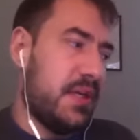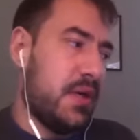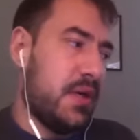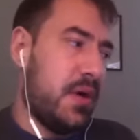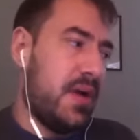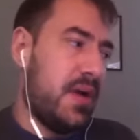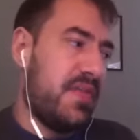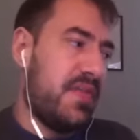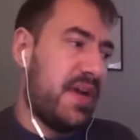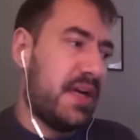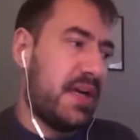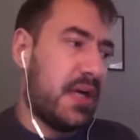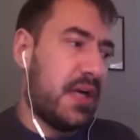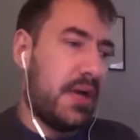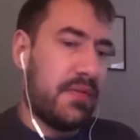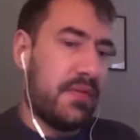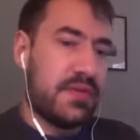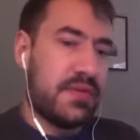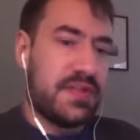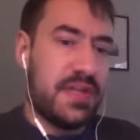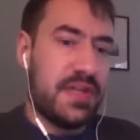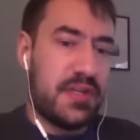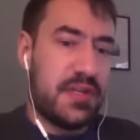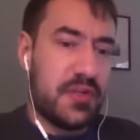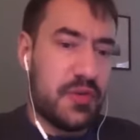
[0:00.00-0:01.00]
you know, I've had
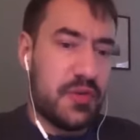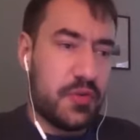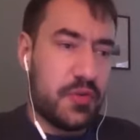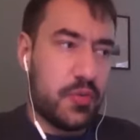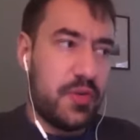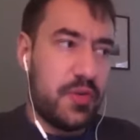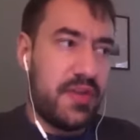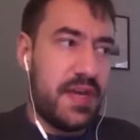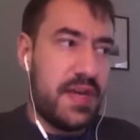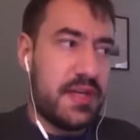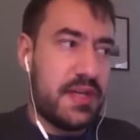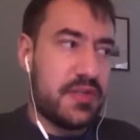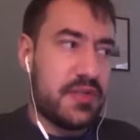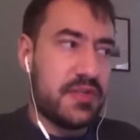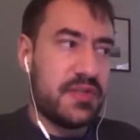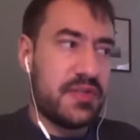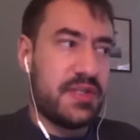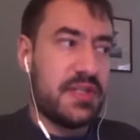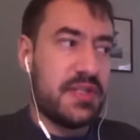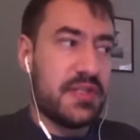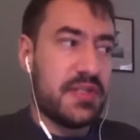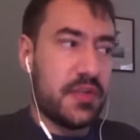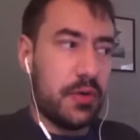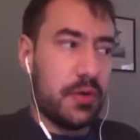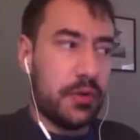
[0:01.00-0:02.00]
conversations with
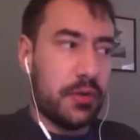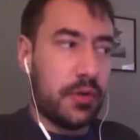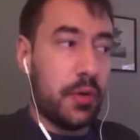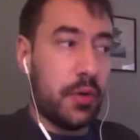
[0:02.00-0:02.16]
agencies that are